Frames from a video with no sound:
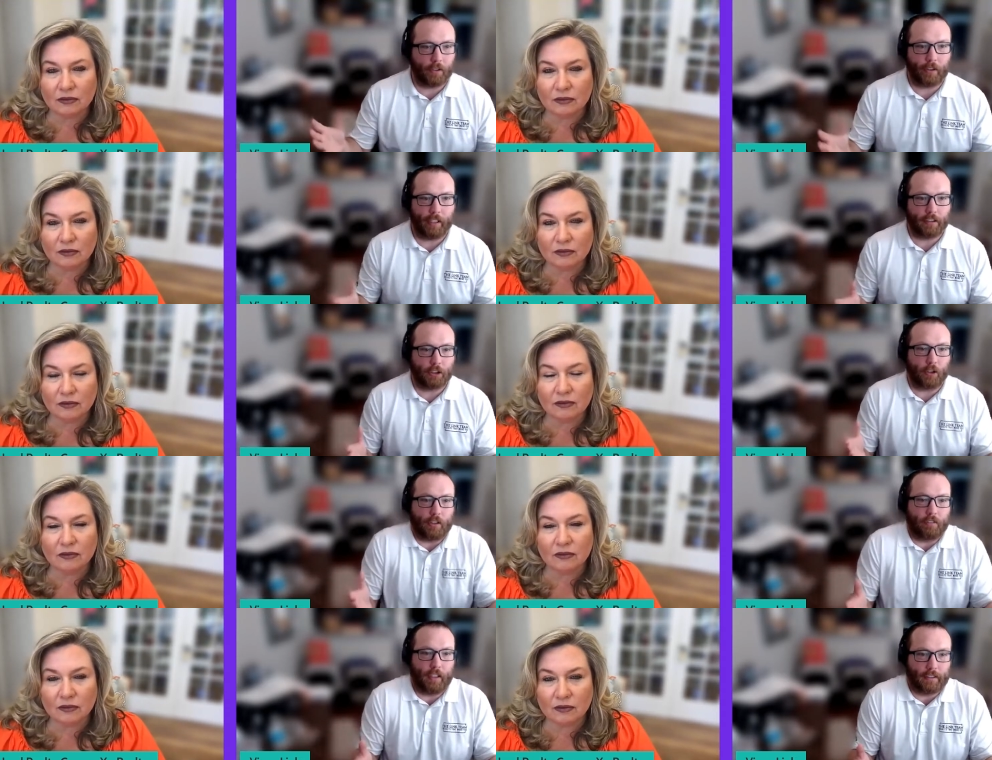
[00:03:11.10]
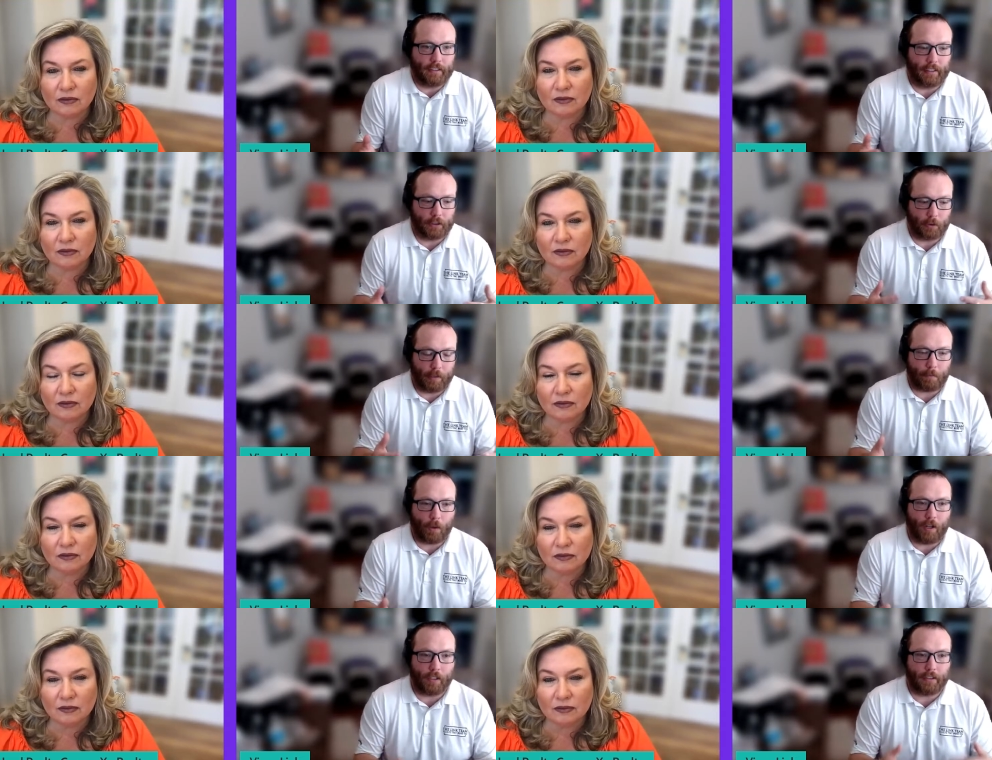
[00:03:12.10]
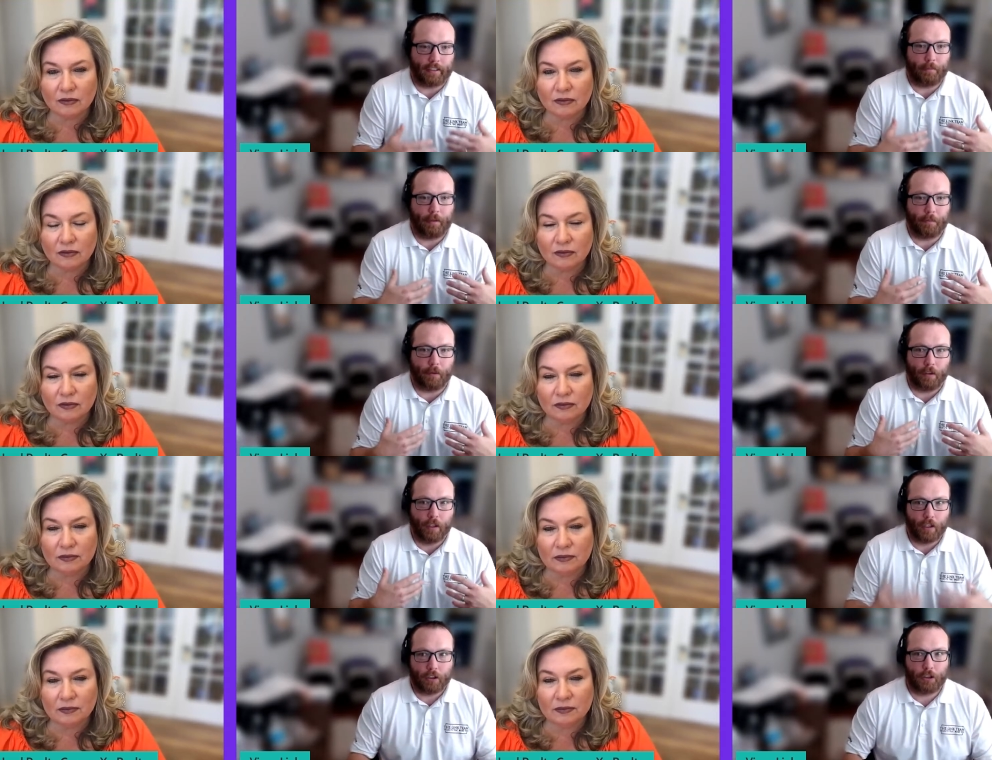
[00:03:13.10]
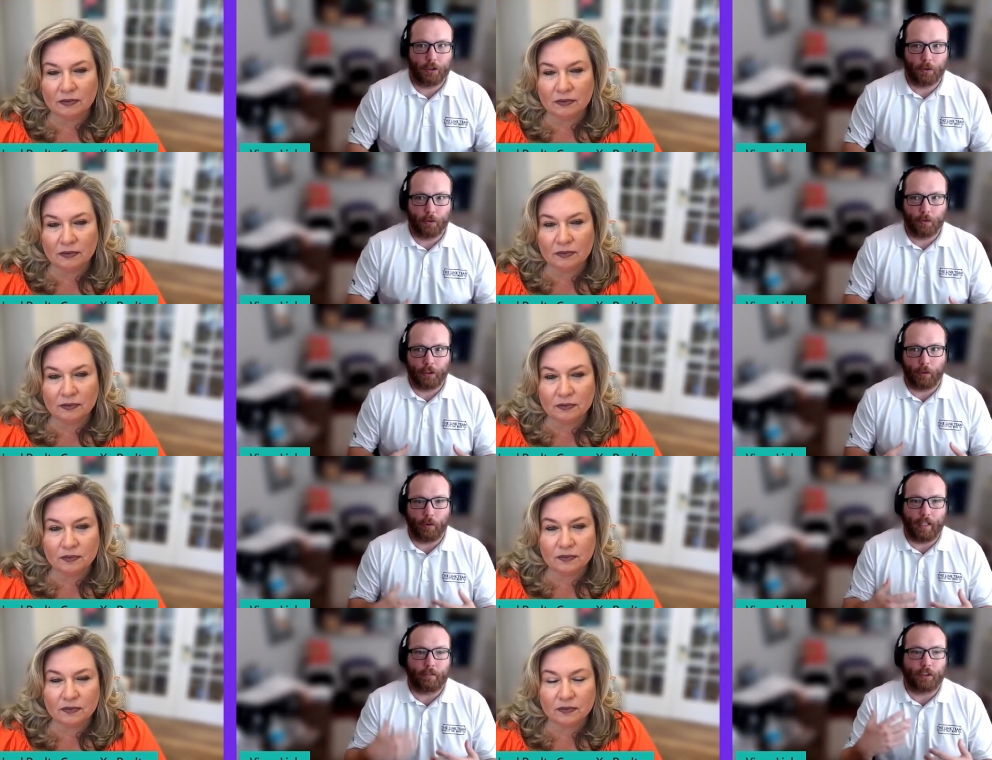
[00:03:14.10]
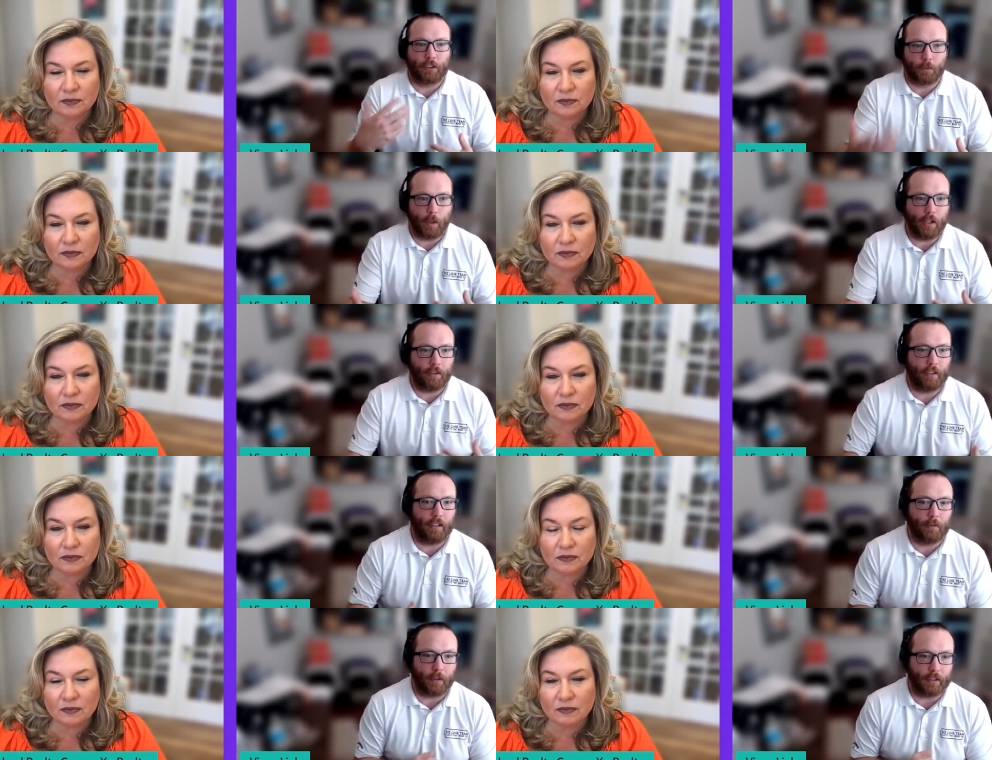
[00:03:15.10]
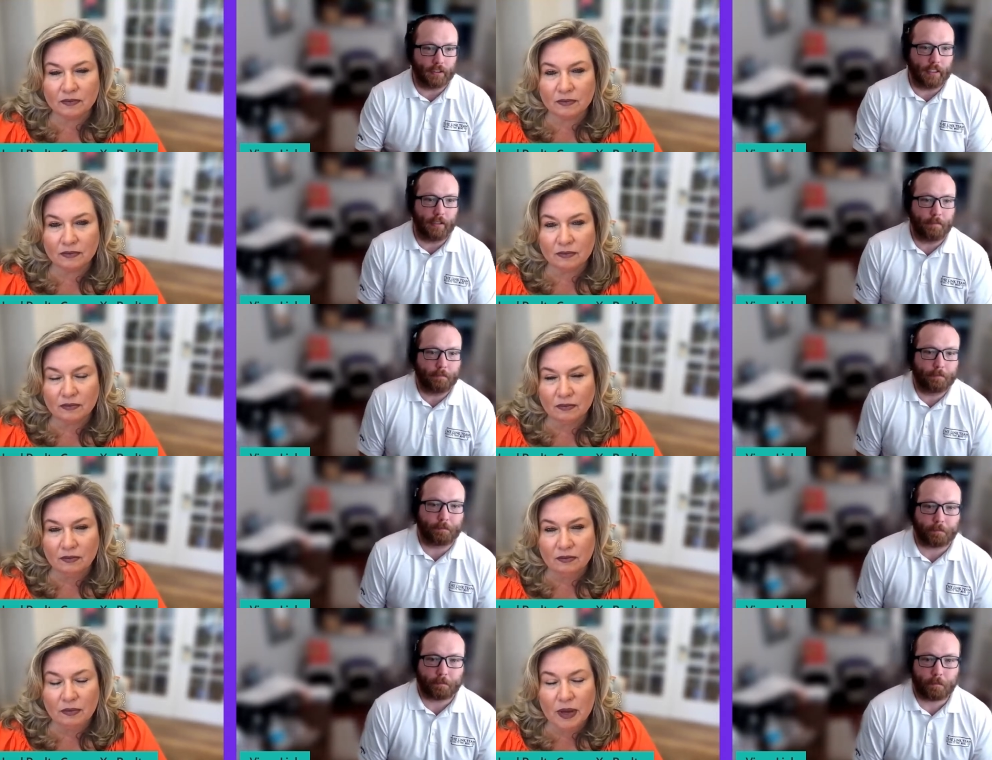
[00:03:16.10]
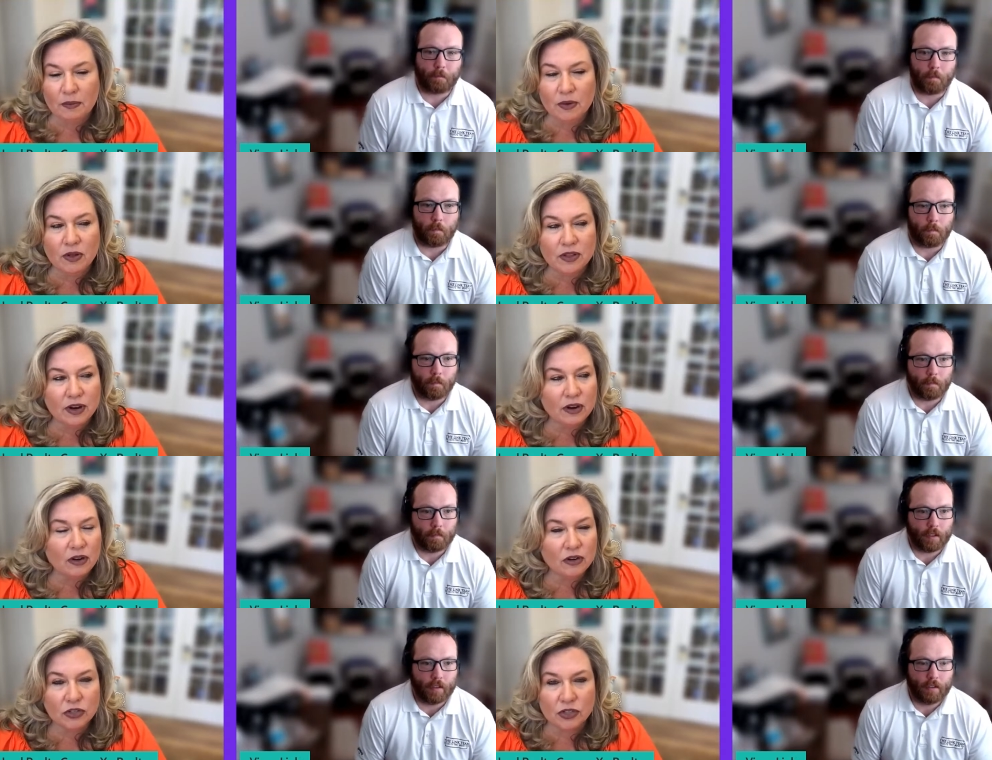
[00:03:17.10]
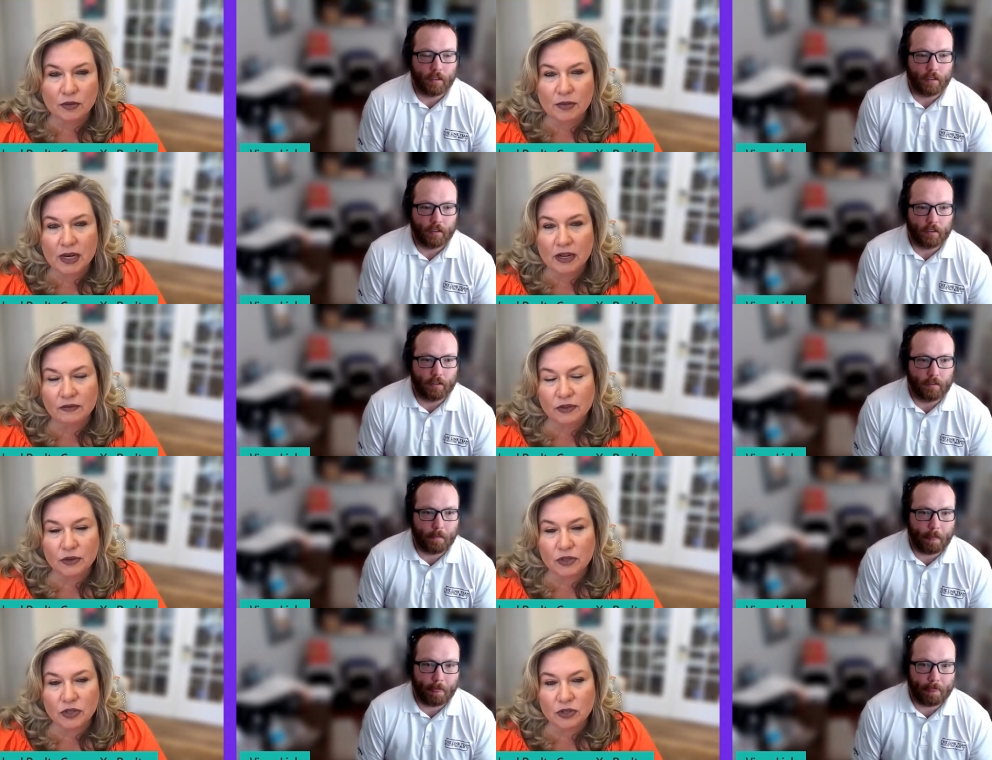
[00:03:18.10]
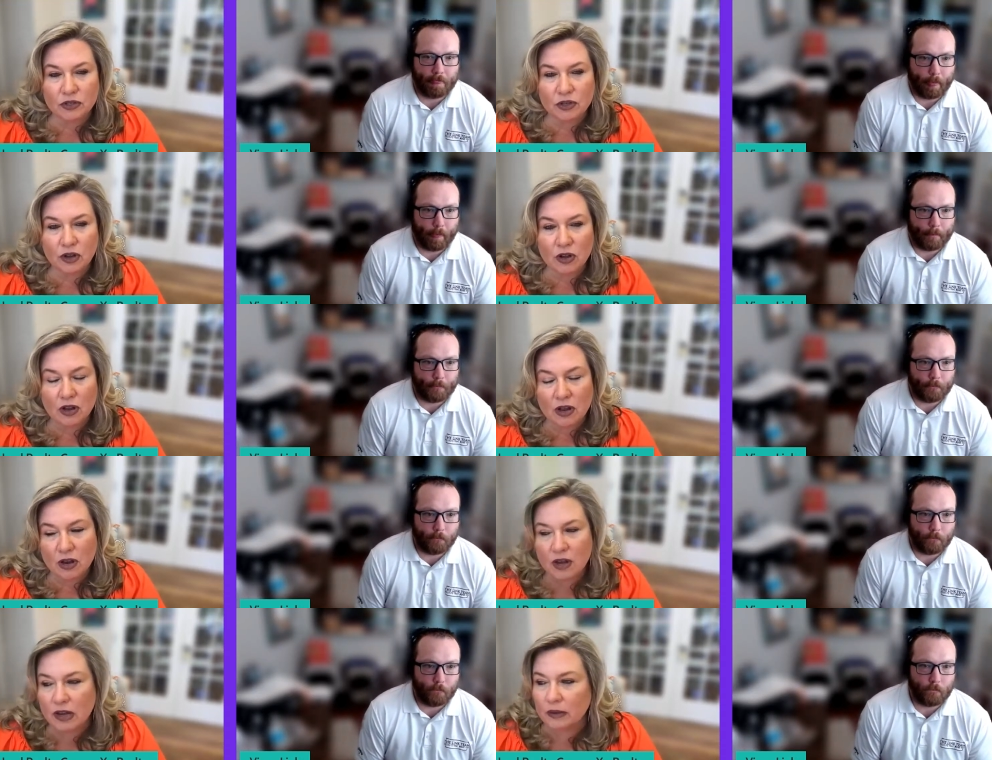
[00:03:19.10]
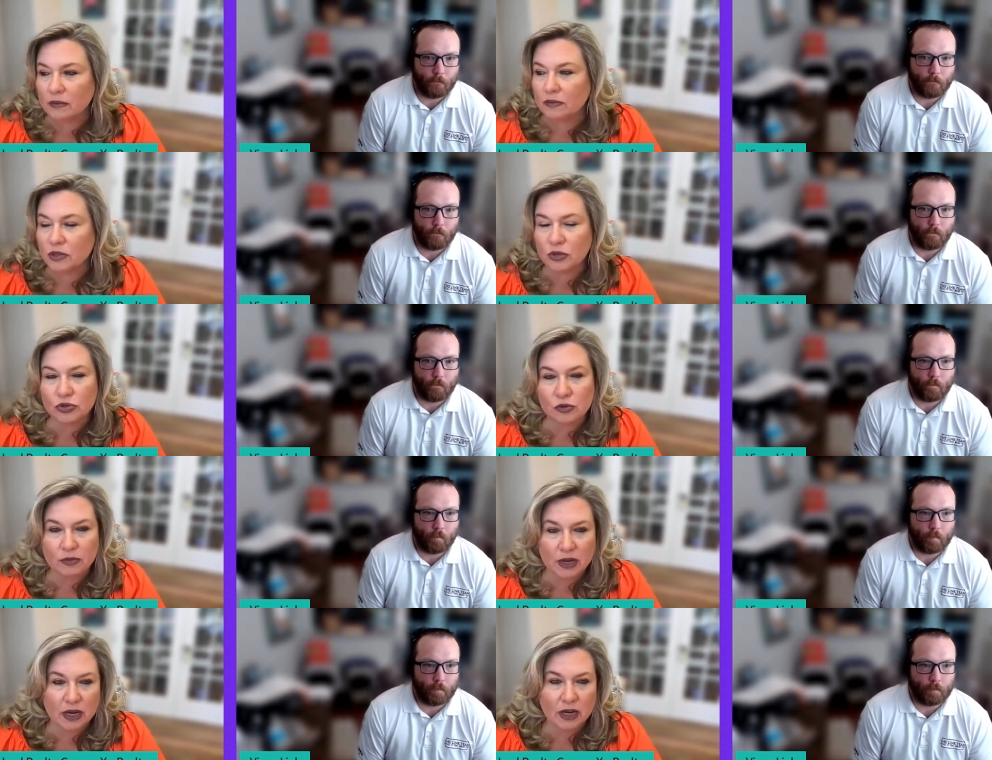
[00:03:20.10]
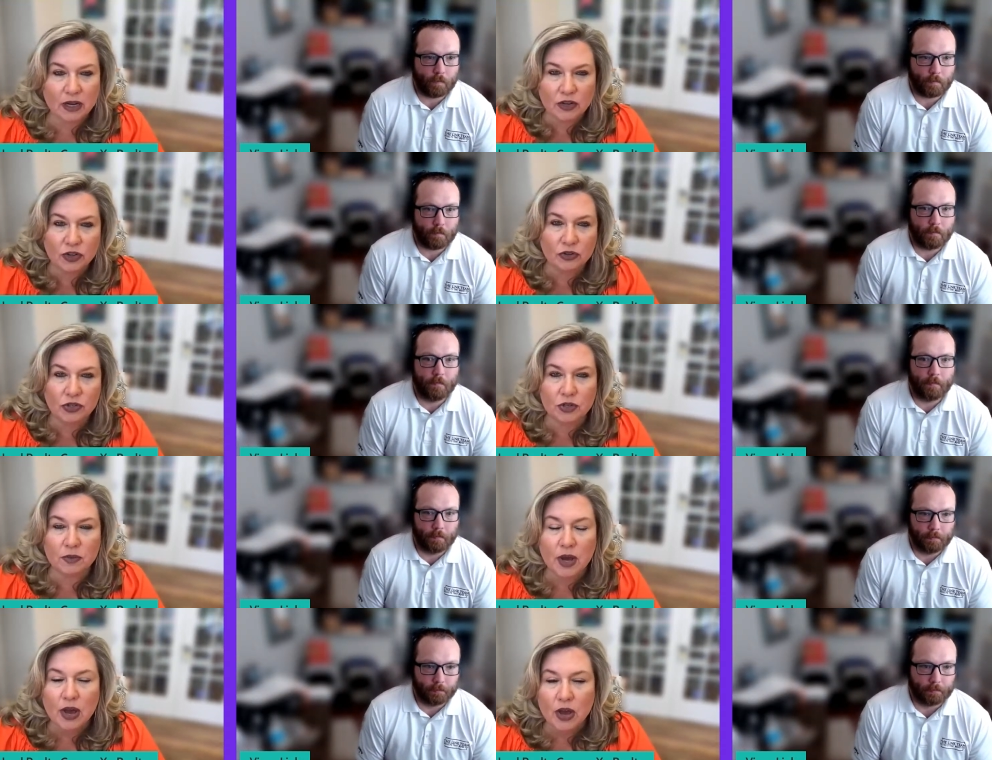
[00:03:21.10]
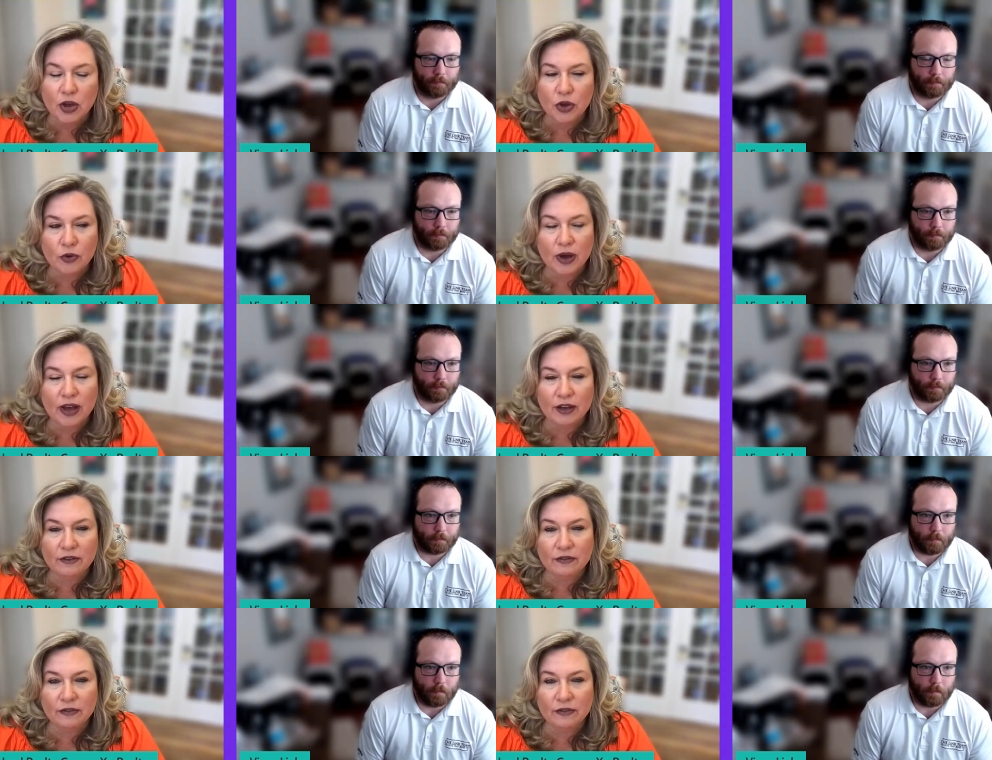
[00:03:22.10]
Speaker 1: grand to start investing it's a great product to get people to you know leverage wealth in real estate
Speaker 2: people there are so many influencers on um, social media and youtube who have